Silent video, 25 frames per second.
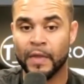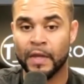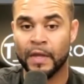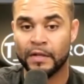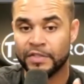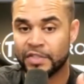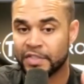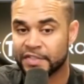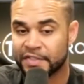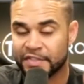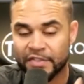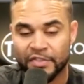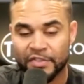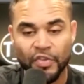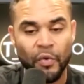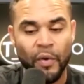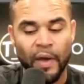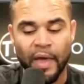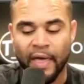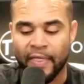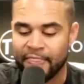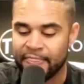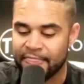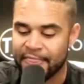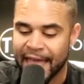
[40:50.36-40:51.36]
Just do it.
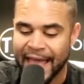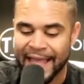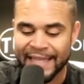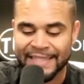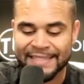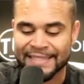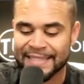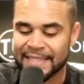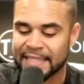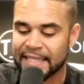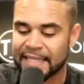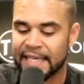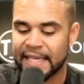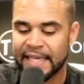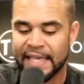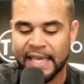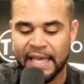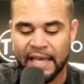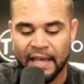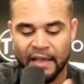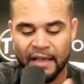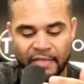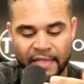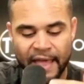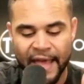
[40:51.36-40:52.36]
And that's the
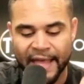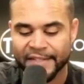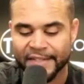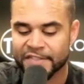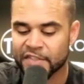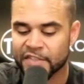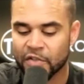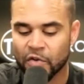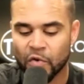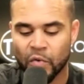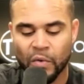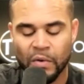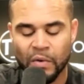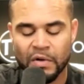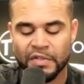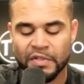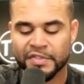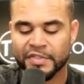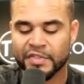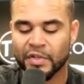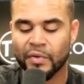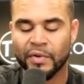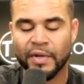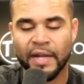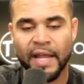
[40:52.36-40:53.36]
key. That's the
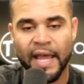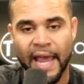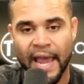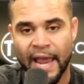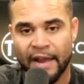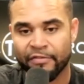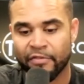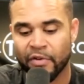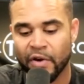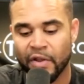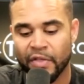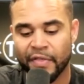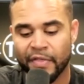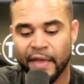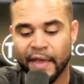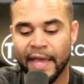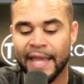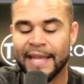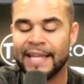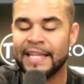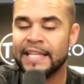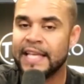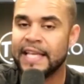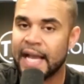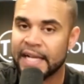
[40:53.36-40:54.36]
cornerstone to everything.
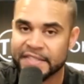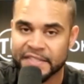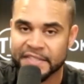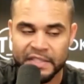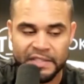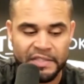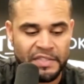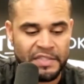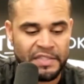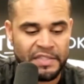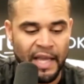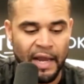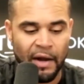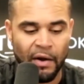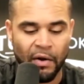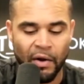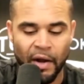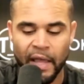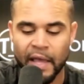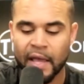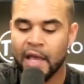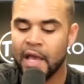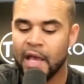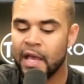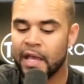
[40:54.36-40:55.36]
And yes, it's
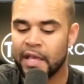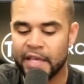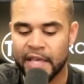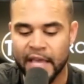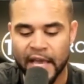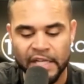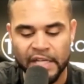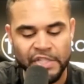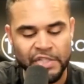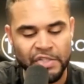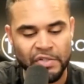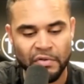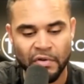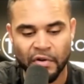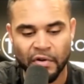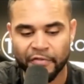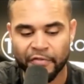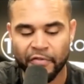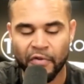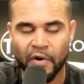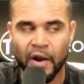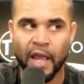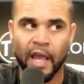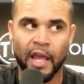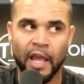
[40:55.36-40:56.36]
scary. Yes, you're
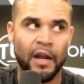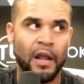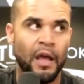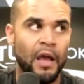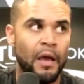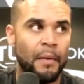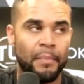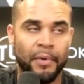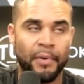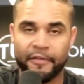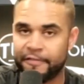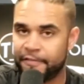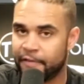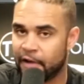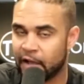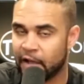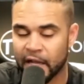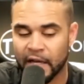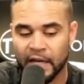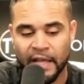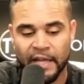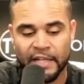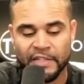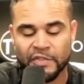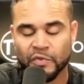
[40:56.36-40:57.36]
afraid, but
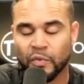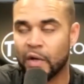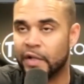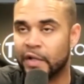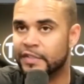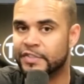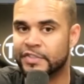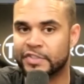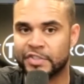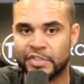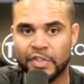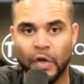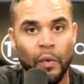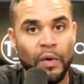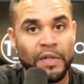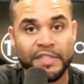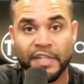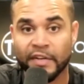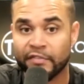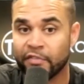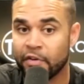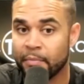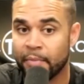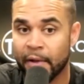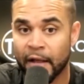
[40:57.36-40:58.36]
fucking guess what? So is
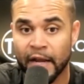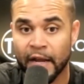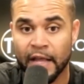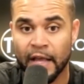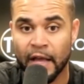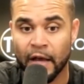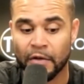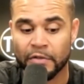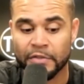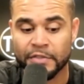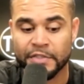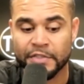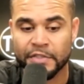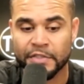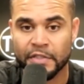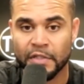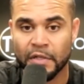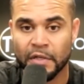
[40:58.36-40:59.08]
everybody else.